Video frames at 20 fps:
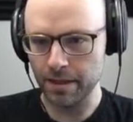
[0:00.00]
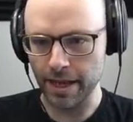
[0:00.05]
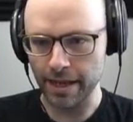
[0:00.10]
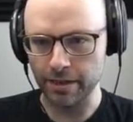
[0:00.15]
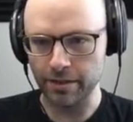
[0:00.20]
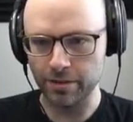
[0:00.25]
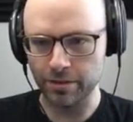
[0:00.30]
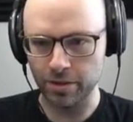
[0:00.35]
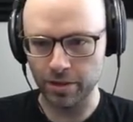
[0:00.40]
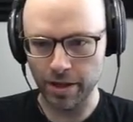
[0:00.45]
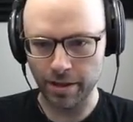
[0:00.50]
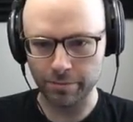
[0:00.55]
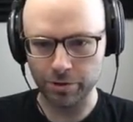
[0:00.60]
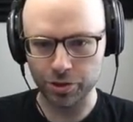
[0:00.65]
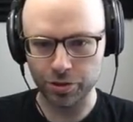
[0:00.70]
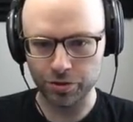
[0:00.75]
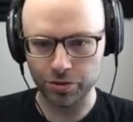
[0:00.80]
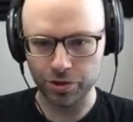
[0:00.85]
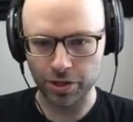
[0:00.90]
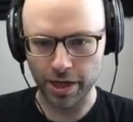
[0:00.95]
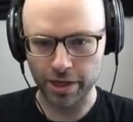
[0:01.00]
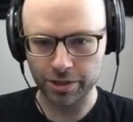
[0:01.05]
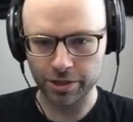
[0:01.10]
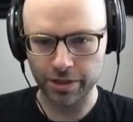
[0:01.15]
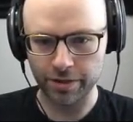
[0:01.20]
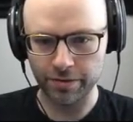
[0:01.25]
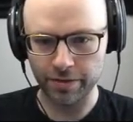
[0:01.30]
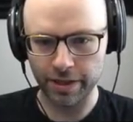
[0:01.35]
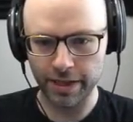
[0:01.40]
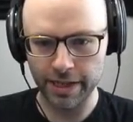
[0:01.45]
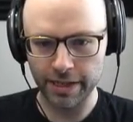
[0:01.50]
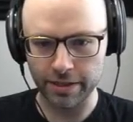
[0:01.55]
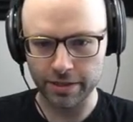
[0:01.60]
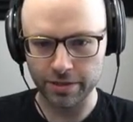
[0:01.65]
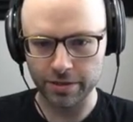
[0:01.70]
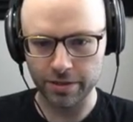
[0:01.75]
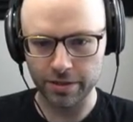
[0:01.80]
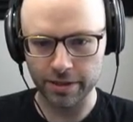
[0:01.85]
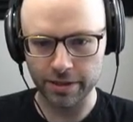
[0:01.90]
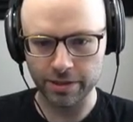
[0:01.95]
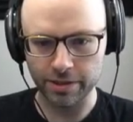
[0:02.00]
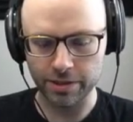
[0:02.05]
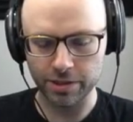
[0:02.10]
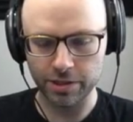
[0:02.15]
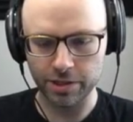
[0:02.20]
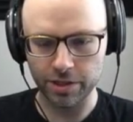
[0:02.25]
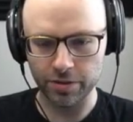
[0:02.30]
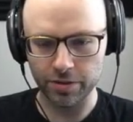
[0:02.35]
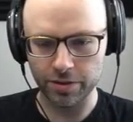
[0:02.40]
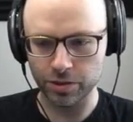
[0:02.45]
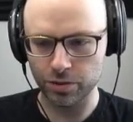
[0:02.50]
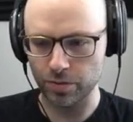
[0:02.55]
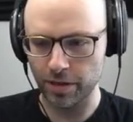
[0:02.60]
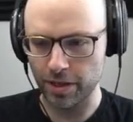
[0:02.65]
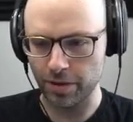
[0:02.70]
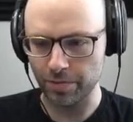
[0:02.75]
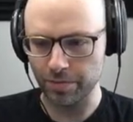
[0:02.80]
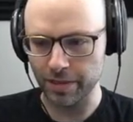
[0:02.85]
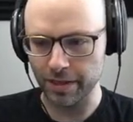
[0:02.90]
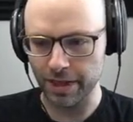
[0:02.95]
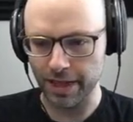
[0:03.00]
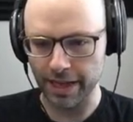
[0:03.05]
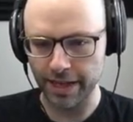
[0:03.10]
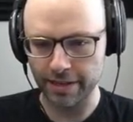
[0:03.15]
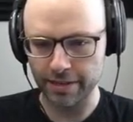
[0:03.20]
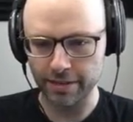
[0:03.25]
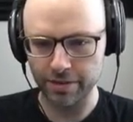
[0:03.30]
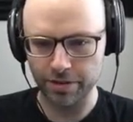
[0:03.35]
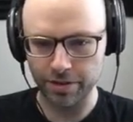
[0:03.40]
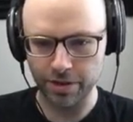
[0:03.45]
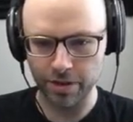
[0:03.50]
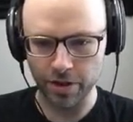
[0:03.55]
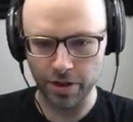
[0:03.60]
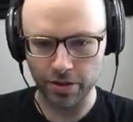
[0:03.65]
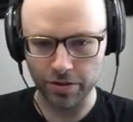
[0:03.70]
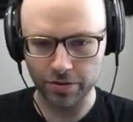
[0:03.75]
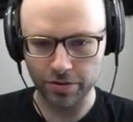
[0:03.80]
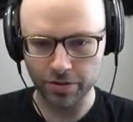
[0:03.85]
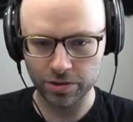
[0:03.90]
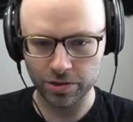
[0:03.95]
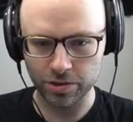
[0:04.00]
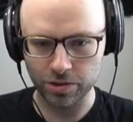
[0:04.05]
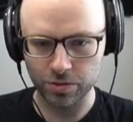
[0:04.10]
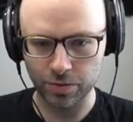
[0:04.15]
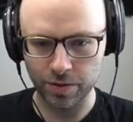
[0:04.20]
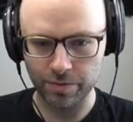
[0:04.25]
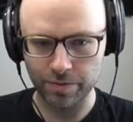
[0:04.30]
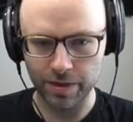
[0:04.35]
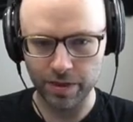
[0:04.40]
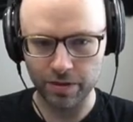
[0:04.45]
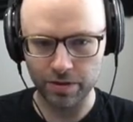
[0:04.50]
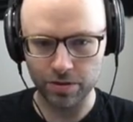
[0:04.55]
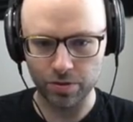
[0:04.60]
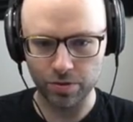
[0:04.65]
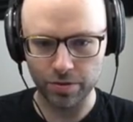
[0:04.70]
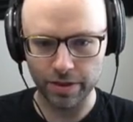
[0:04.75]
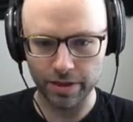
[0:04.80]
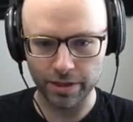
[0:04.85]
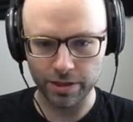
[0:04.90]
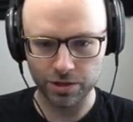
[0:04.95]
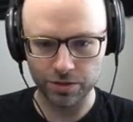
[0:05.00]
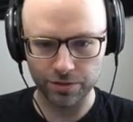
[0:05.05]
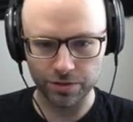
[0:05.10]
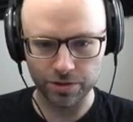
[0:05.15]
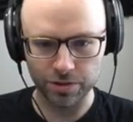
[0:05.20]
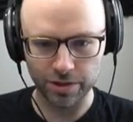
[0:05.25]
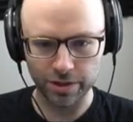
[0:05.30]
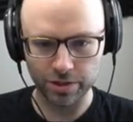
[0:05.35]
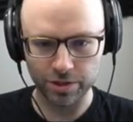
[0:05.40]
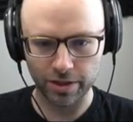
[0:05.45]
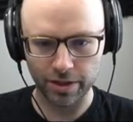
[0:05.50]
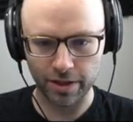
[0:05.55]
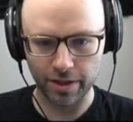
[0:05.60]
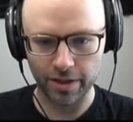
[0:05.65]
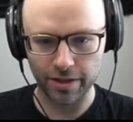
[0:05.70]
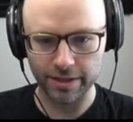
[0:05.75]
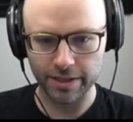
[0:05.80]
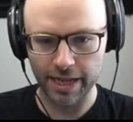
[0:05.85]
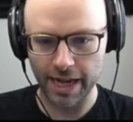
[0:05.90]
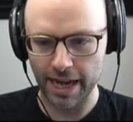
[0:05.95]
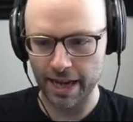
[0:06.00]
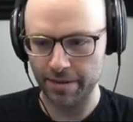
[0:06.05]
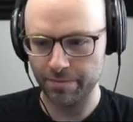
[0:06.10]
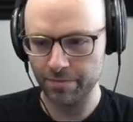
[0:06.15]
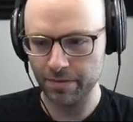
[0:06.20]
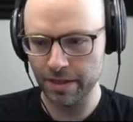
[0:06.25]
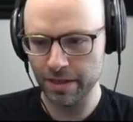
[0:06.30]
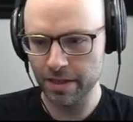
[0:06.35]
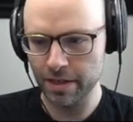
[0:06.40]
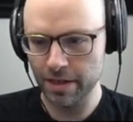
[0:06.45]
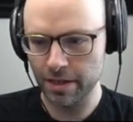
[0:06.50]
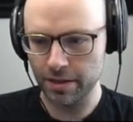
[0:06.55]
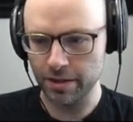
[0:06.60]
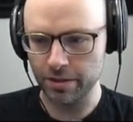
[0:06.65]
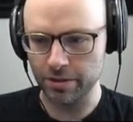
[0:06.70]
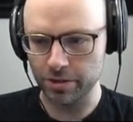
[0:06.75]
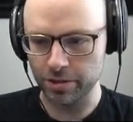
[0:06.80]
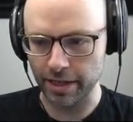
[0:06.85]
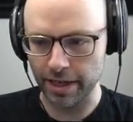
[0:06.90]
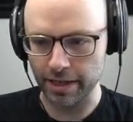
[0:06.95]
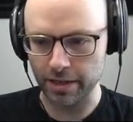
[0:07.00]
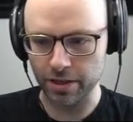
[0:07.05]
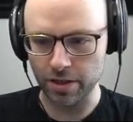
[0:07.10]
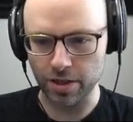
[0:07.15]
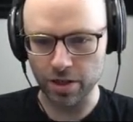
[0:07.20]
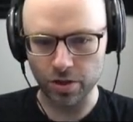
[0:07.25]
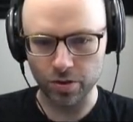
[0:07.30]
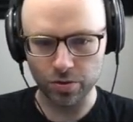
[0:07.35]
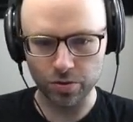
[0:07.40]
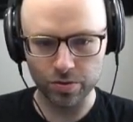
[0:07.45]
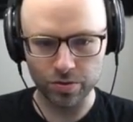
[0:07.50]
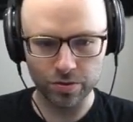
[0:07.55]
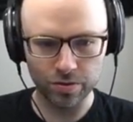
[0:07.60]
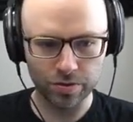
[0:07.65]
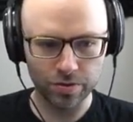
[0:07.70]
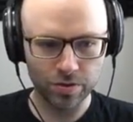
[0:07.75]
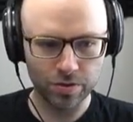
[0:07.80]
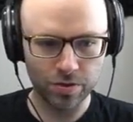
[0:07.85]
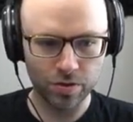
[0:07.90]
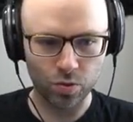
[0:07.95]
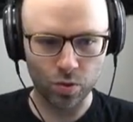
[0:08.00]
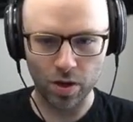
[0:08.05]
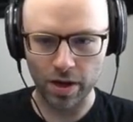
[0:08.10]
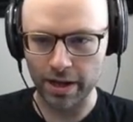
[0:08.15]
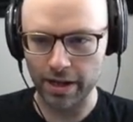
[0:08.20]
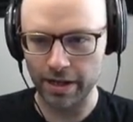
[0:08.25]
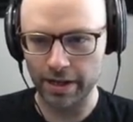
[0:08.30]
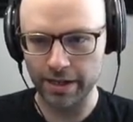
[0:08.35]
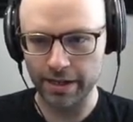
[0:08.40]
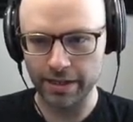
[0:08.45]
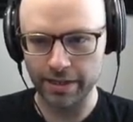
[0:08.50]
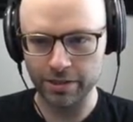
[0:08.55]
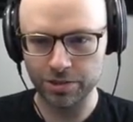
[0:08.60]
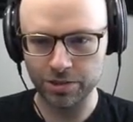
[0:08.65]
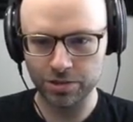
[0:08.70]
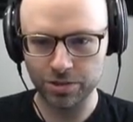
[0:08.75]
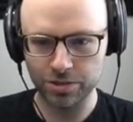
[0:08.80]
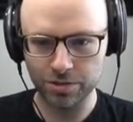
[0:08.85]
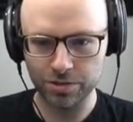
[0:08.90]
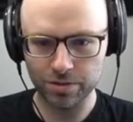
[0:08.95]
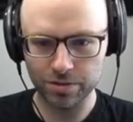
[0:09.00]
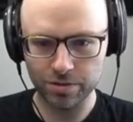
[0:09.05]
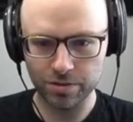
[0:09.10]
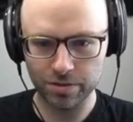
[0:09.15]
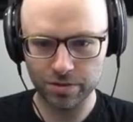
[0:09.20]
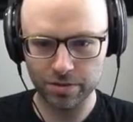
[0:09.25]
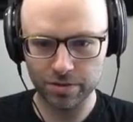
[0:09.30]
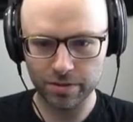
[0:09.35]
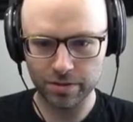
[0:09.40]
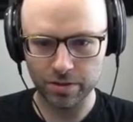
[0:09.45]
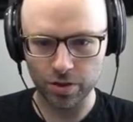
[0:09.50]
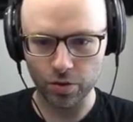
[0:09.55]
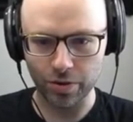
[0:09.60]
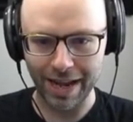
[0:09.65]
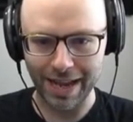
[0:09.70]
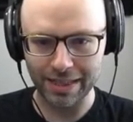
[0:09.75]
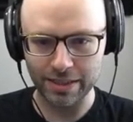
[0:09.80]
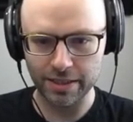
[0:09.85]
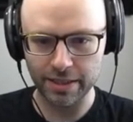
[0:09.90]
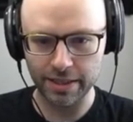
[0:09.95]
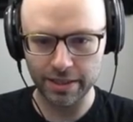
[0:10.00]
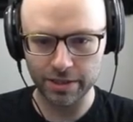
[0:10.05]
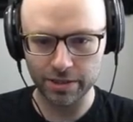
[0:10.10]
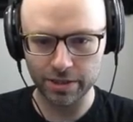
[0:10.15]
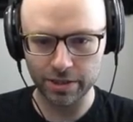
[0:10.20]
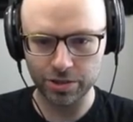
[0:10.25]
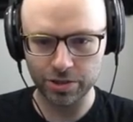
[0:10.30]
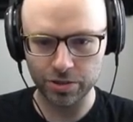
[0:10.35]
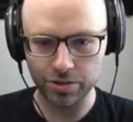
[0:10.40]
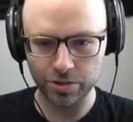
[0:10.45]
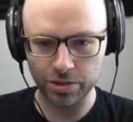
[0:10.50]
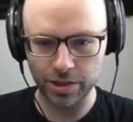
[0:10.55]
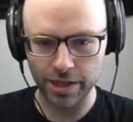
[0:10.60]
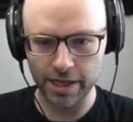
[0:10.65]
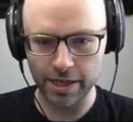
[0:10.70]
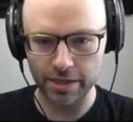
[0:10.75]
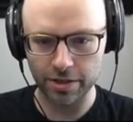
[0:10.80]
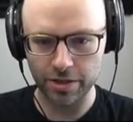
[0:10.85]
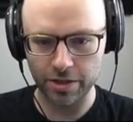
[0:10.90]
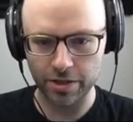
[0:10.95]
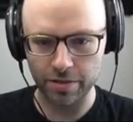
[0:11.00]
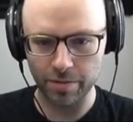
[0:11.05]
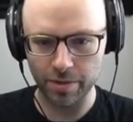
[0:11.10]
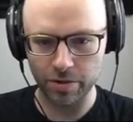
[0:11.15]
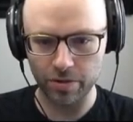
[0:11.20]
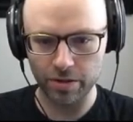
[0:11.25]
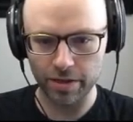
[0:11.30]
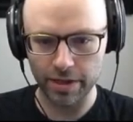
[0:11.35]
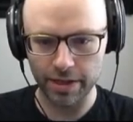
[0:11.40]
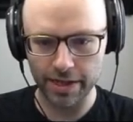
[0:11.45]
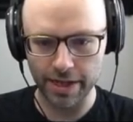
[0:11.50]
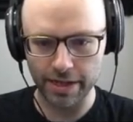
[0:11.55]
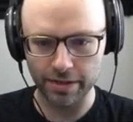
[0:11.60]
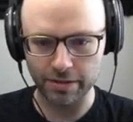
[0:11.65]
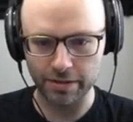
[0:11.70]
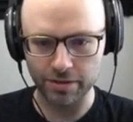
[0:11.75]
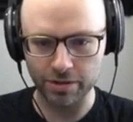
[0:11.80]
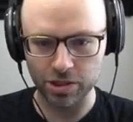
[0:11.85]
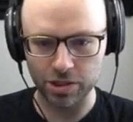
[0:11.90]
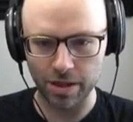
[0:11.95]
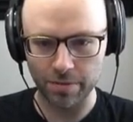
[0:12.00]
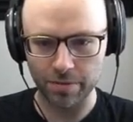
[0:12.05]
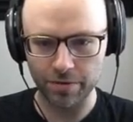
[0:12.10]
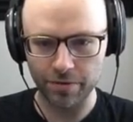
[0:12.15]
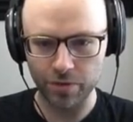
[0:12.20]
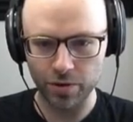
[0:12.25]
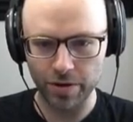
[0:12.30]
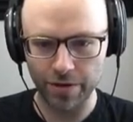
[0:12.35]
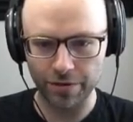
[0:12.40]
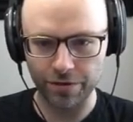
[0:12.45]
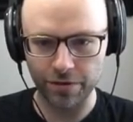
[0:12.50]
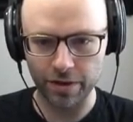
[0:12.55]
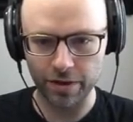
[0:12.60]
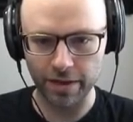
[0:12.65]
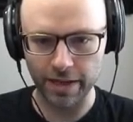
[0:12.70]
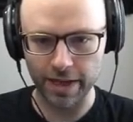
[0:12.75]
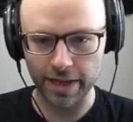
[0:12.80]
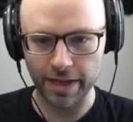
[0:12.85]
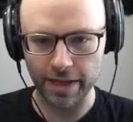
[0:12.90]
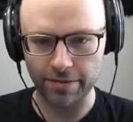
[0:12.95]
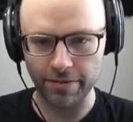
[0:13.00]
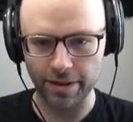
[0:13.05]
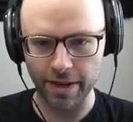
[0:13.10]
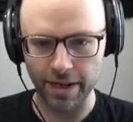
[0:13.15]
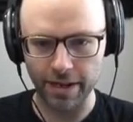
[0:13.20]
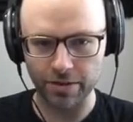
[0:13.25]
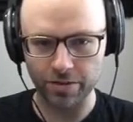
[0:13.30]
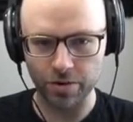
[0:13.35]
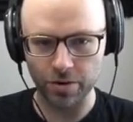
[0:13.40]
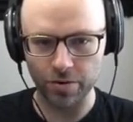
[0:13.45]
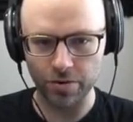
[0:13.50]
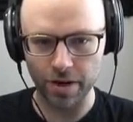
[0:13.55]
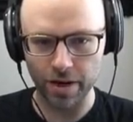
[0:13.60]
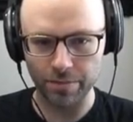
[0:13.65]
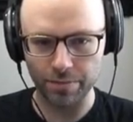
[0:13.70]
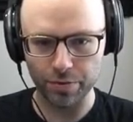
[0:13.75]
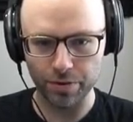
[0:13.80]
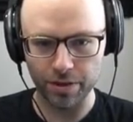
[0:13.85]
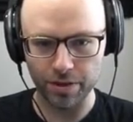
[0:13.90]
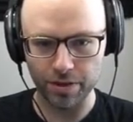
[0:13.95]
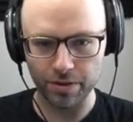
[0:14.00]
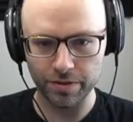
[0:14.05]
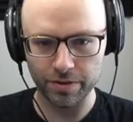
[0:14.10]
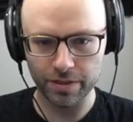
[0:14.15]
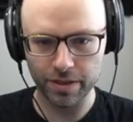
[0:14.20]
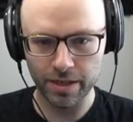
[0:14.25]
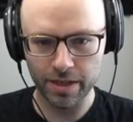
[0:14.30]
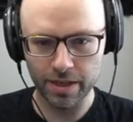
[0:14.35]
And I'm sure Josh can relate, is he's here as well. But like, you know, since we've been doing this for such a long time, there's like known quantities, known entities, I should say, in the community. And some of you, I feel like I've like grown up with you.